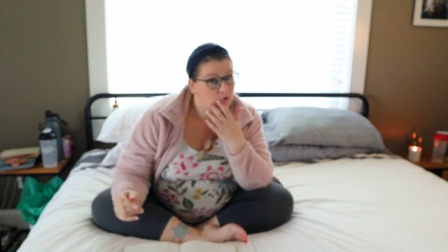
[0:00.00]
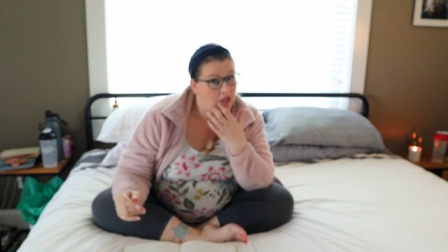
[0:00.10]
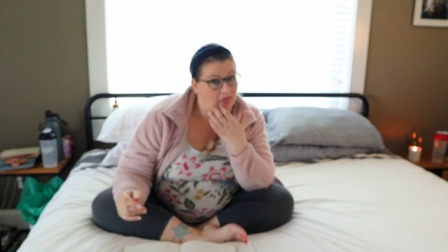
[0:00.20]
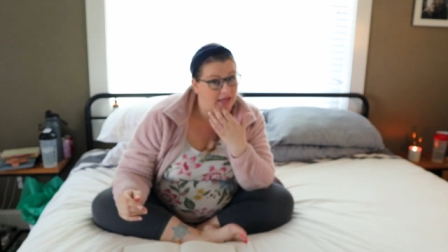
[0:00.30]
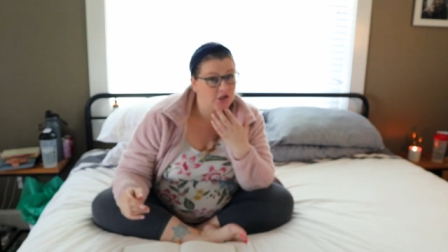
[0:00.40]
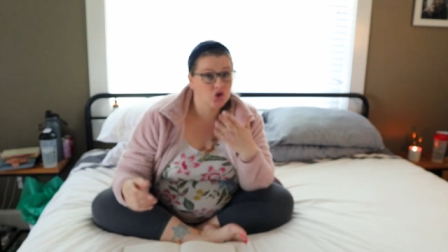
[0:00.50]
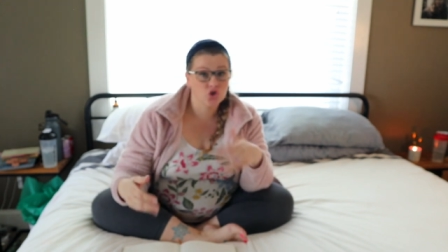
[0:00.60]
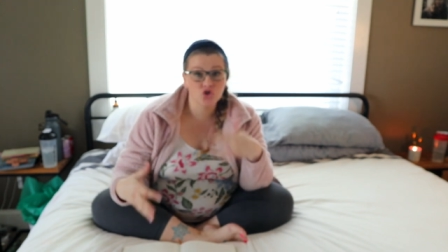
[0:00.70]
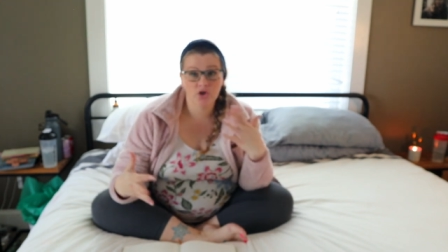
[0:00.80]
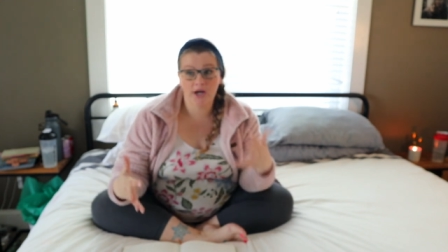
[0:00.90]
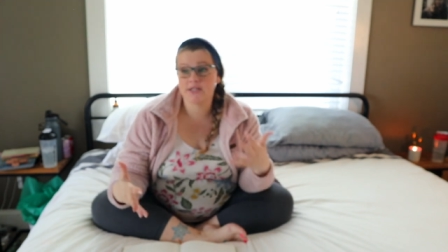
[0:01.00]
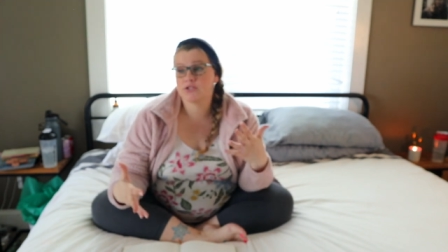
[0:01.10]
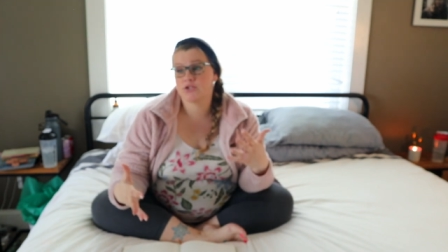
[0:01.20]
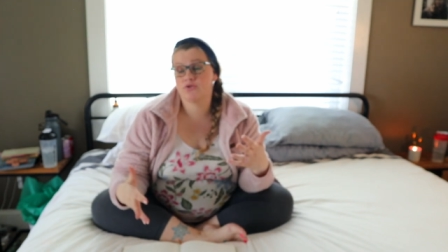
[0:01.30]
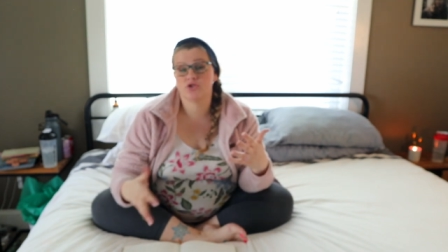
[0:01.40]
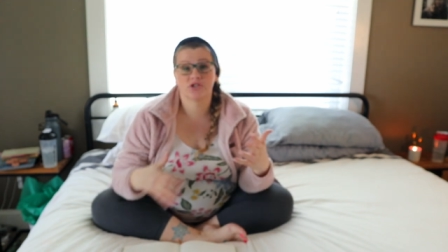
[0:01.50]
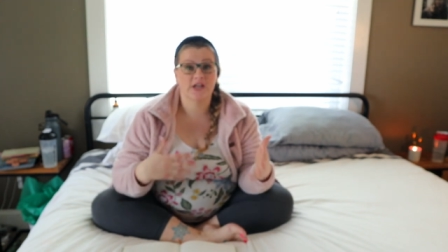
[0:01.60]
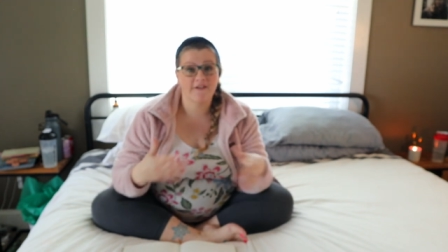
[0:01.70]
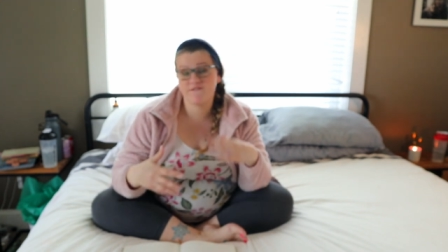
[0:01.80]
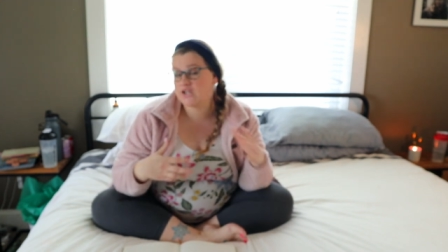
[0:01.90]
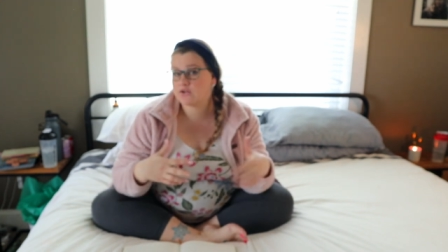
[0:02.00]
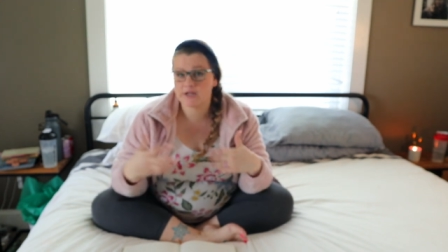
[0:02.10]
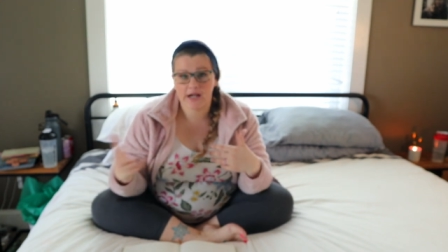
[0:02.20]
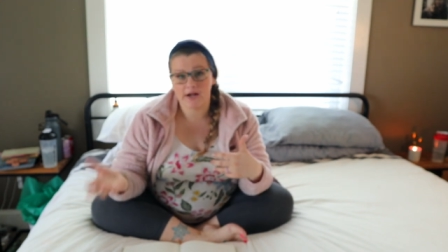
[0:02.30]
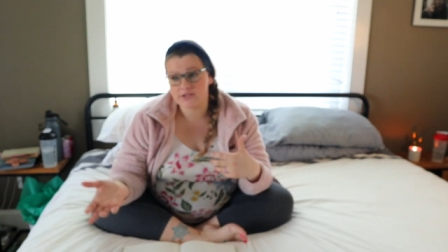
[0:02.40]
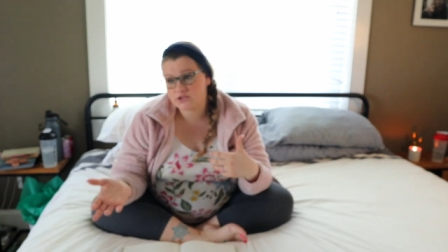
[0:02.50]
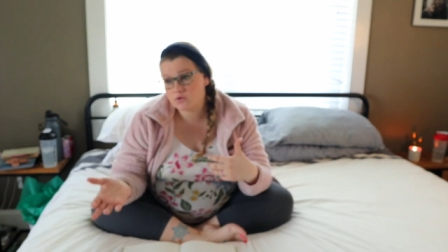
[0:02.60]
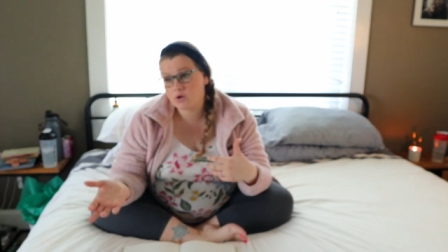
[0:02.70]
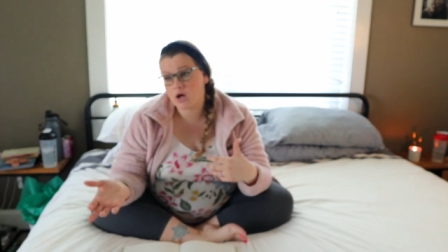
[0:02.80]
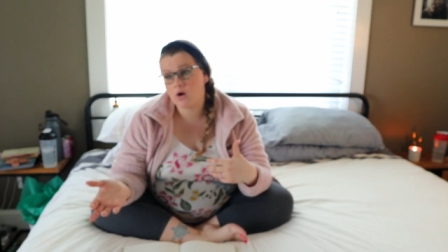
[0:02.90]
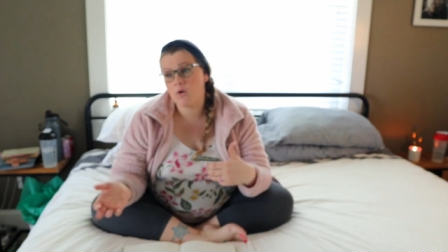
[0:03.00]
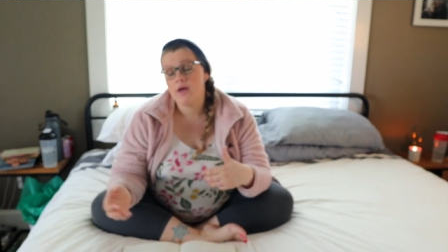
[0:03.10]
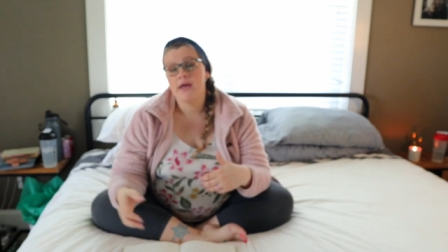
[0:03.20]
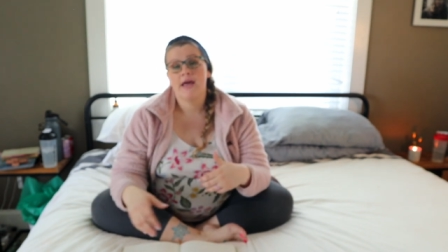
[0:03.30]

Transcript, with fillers: And then you're trying to just like figure it out as you go.